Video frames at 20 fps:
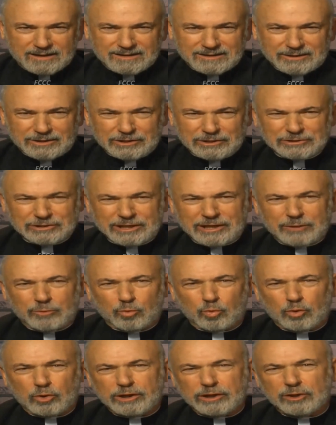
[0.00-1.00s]
There's a
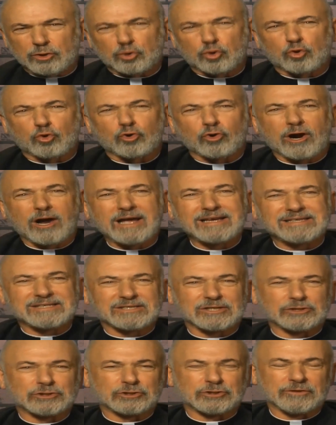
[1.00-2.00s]
real
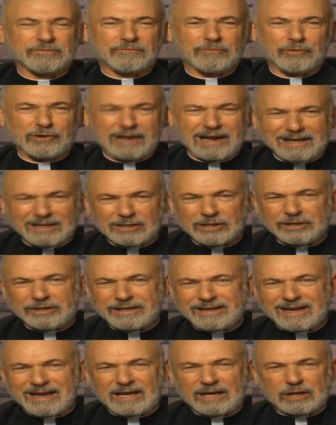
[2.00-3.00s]
crisis of
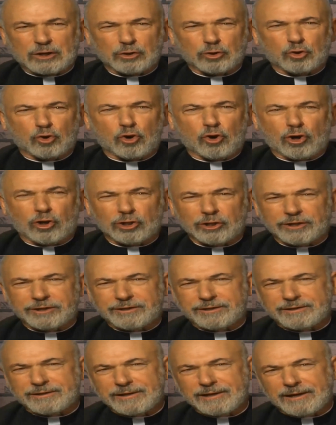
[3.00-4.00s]
reality, I could call
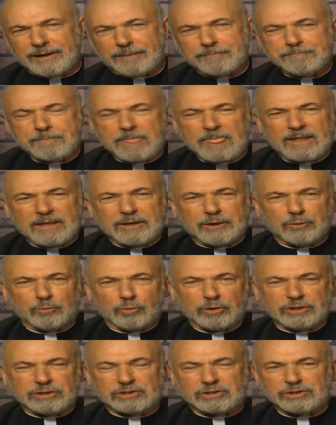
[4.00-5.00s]
it, in
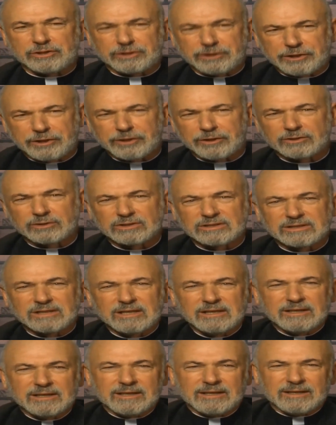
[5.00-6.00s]
recent years.
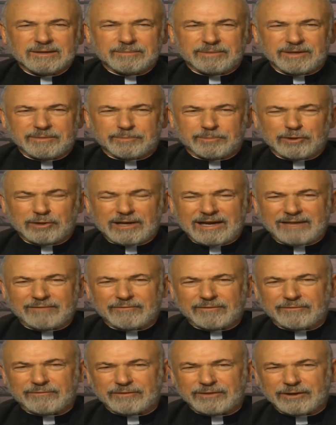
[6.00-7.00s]
People
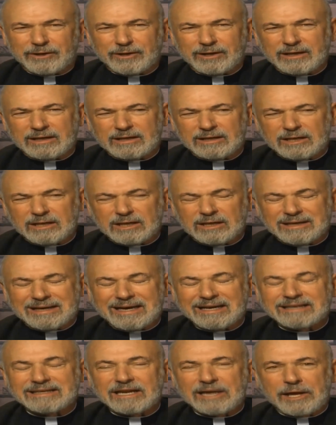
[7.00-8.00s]
have a very
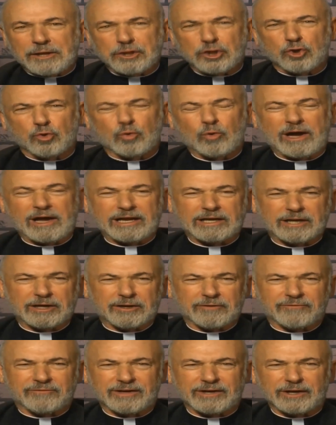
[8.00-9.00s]

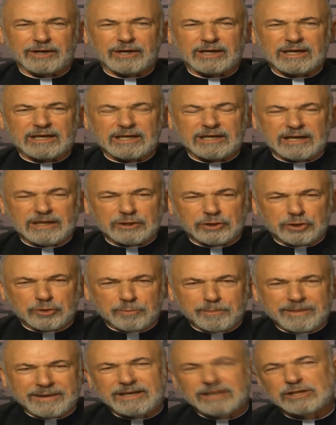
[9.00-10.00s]
attenuated, a very
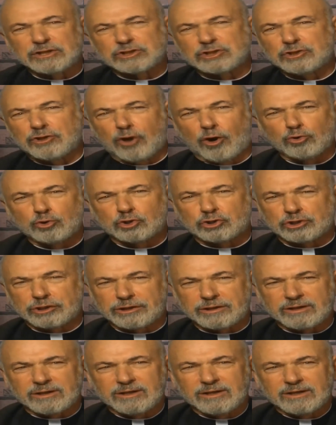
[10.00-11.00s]
diminished
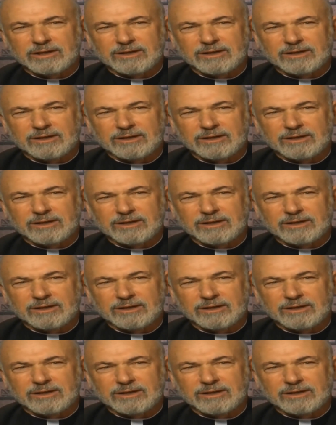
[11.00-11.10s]
notion